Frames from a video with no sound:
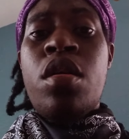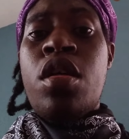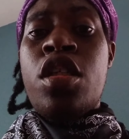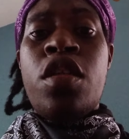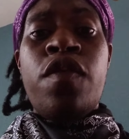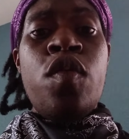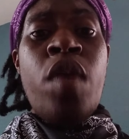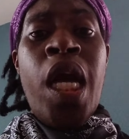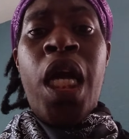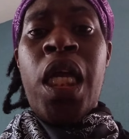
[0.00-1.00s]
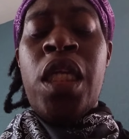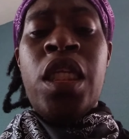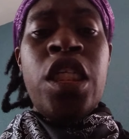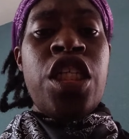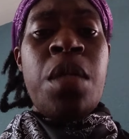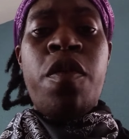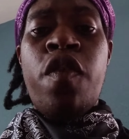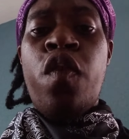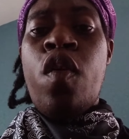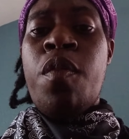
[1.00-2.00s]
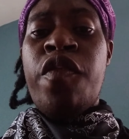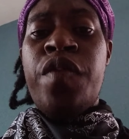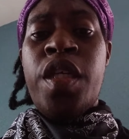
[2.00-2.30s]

Because if you act any shape or form of